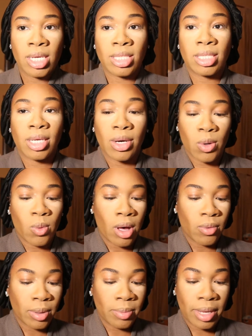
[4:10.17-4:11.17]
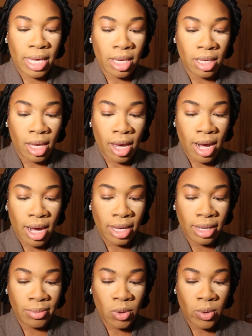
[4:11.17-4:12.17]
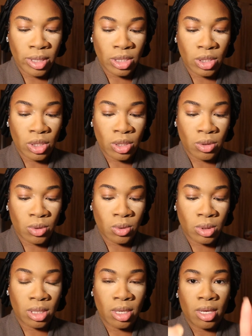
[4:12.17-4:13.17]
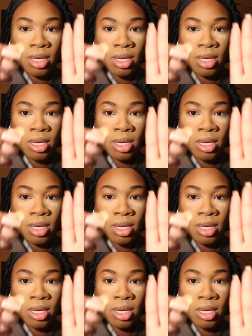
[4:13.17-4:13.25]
So while we bake, I am going to use